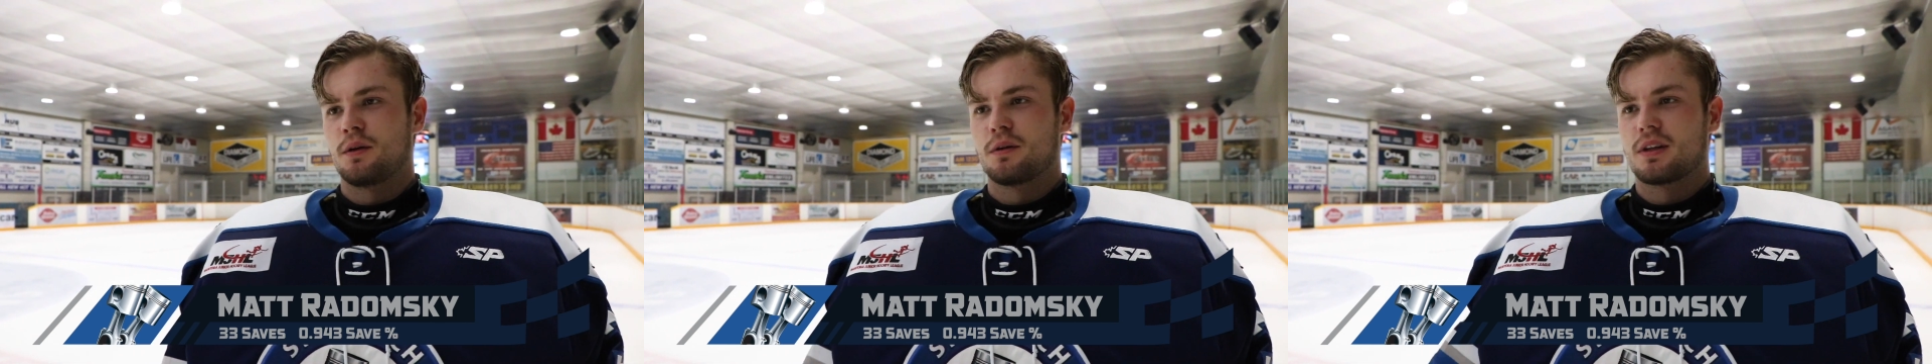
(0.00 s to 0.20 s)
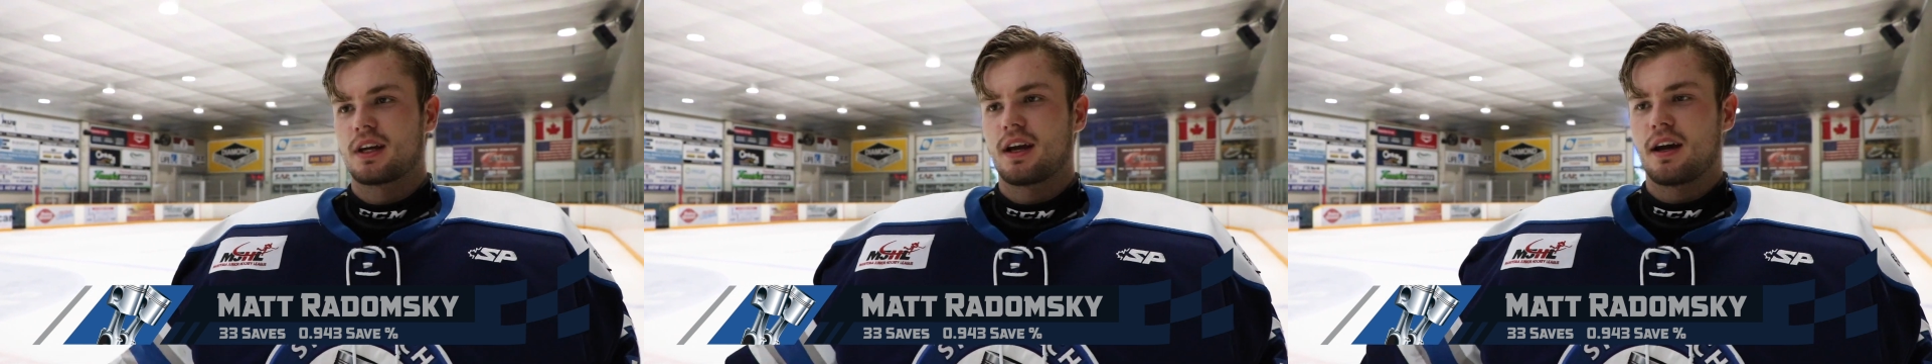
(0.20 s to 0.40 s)

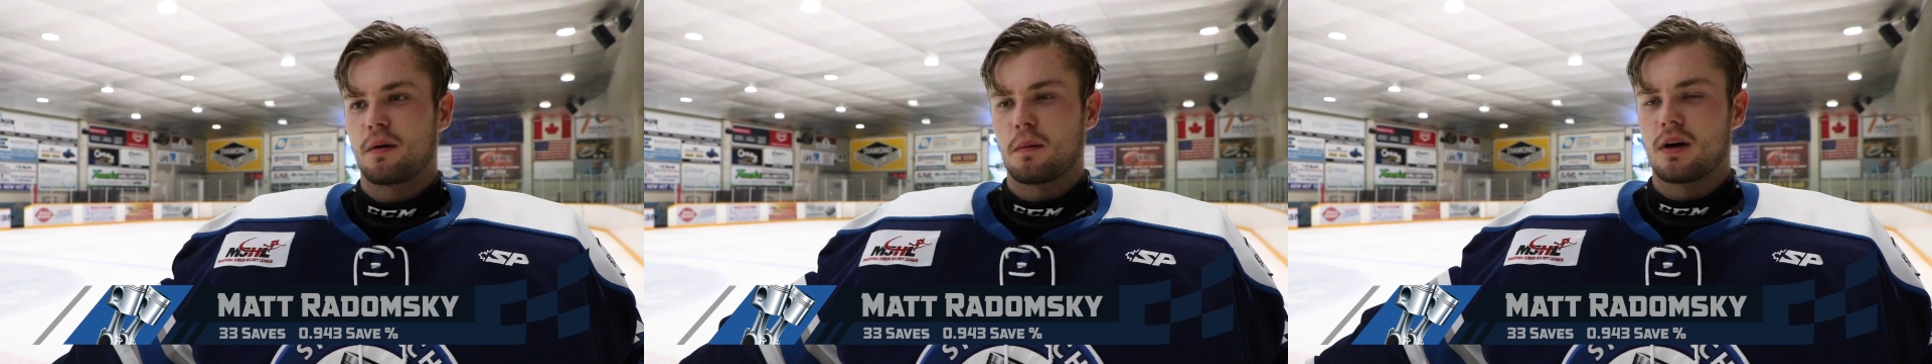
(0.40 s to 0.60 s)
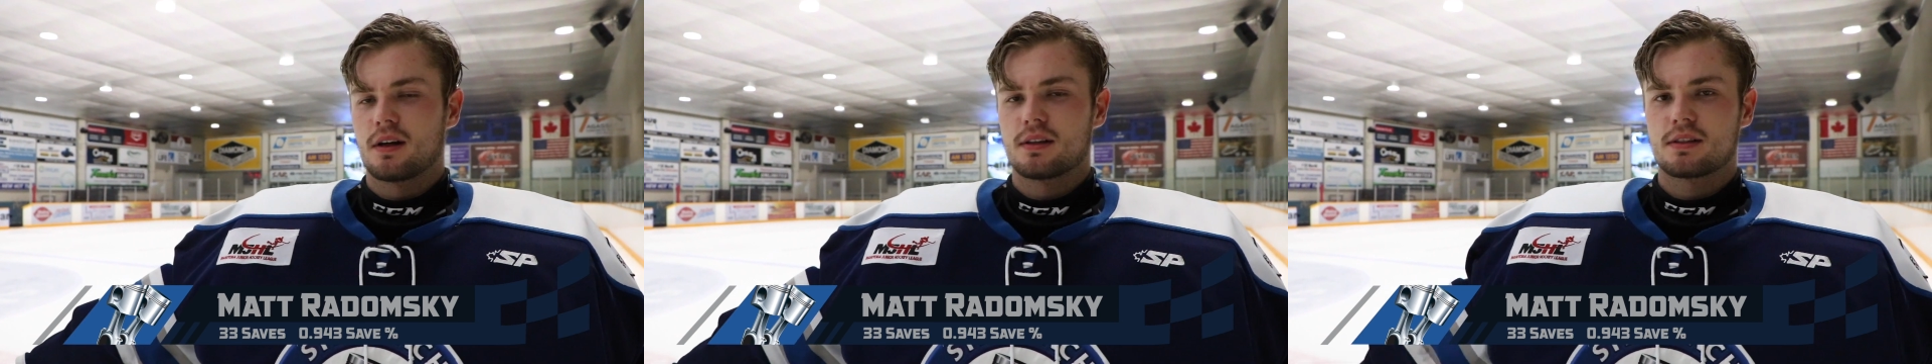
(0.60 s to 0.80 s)
knew where the guy
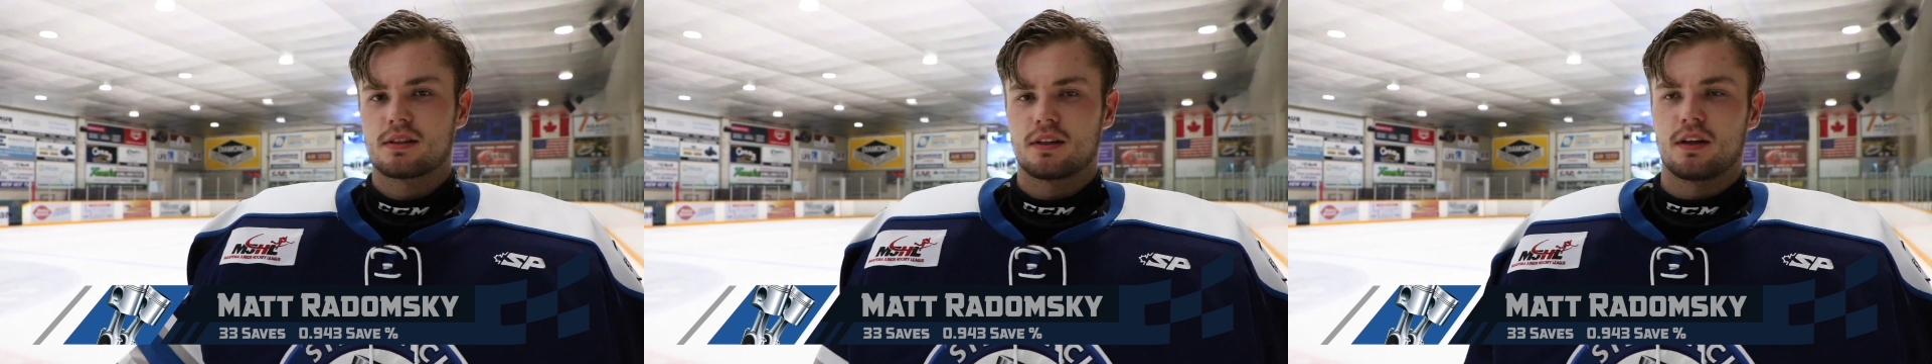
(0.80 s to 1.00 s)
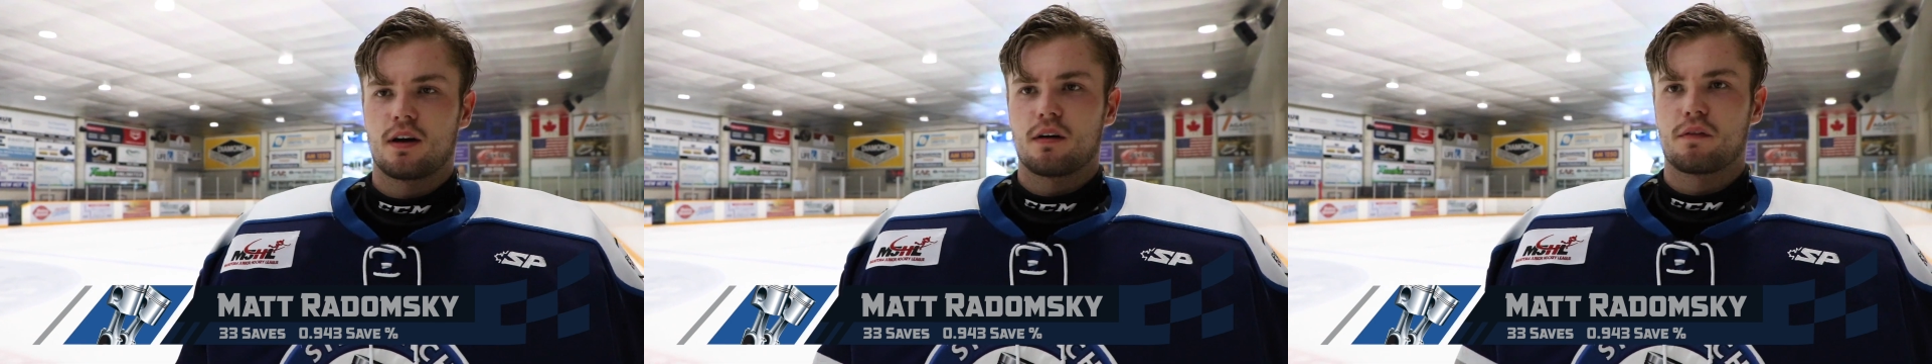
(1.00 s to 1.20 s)
was
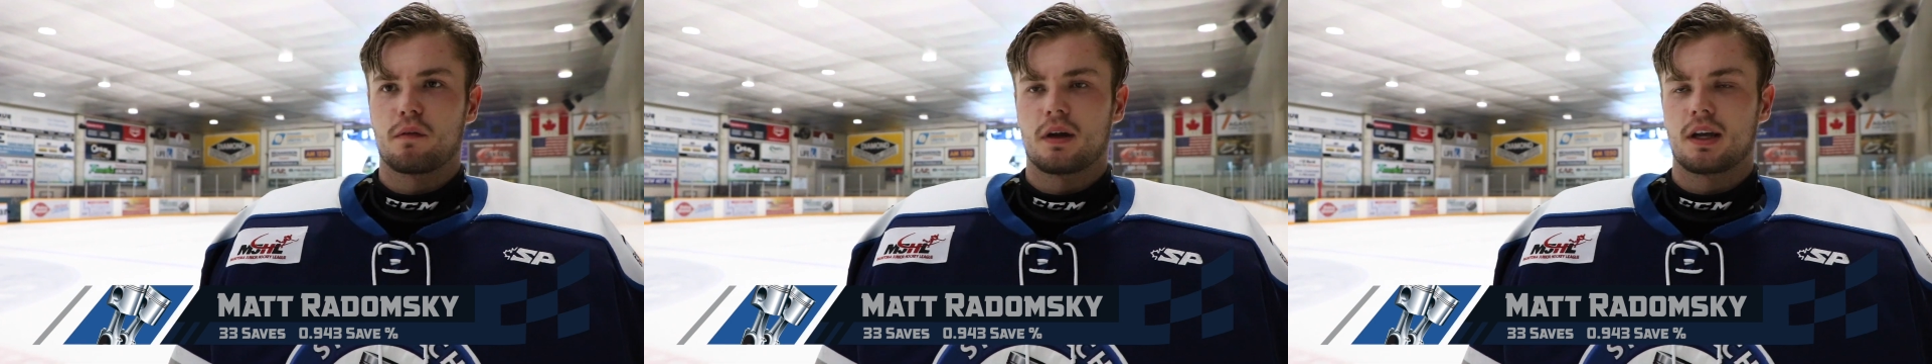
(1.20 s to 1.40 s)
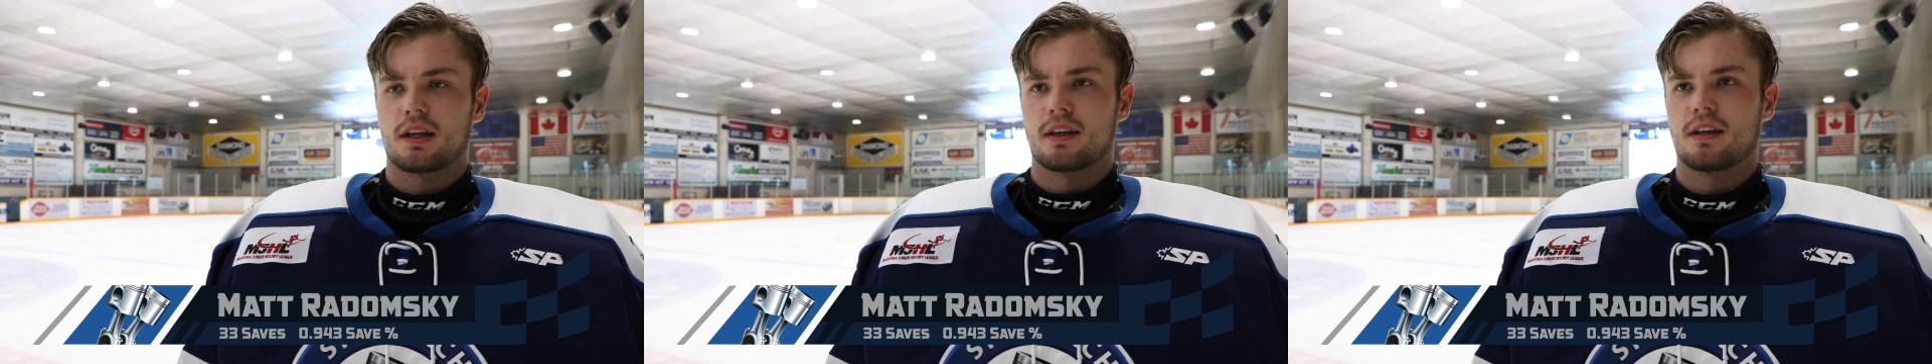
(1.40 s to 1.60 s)
on the off
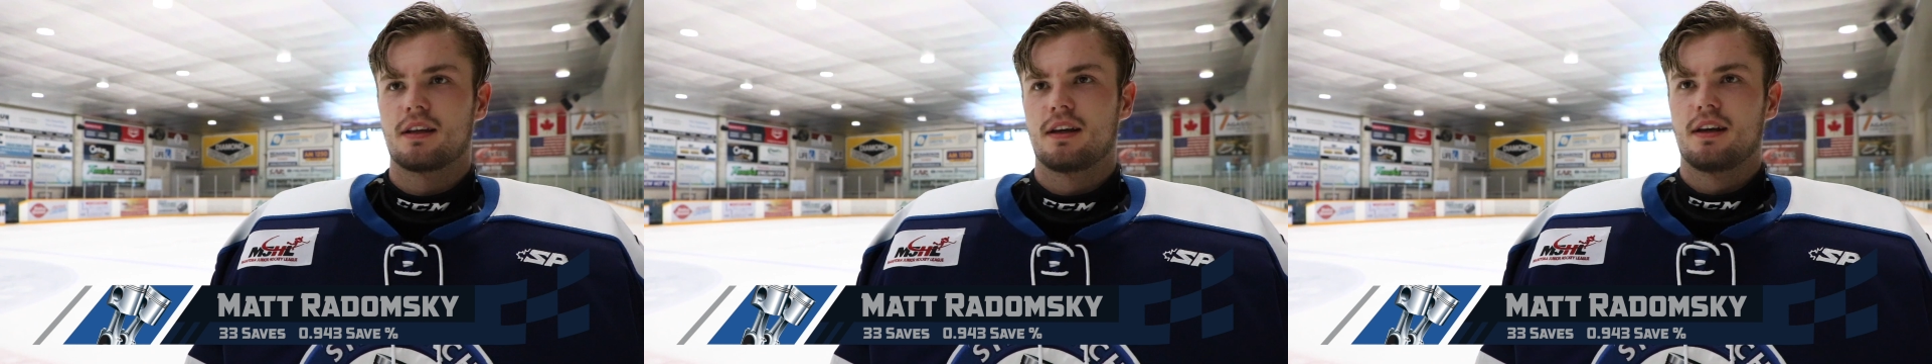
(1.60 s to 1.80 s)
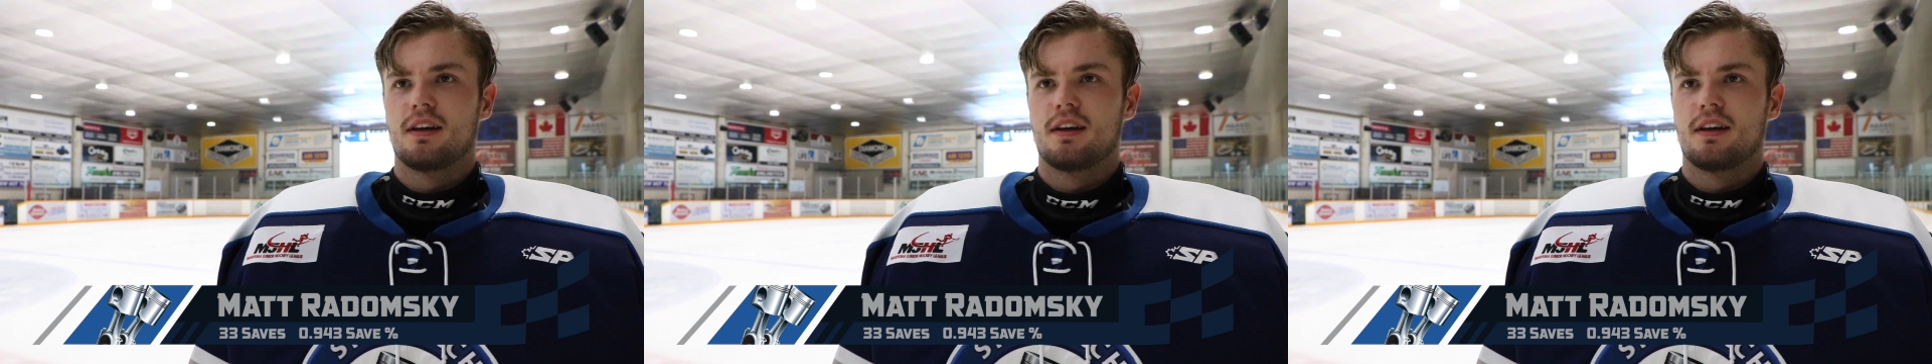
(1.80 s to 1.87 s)
wing, and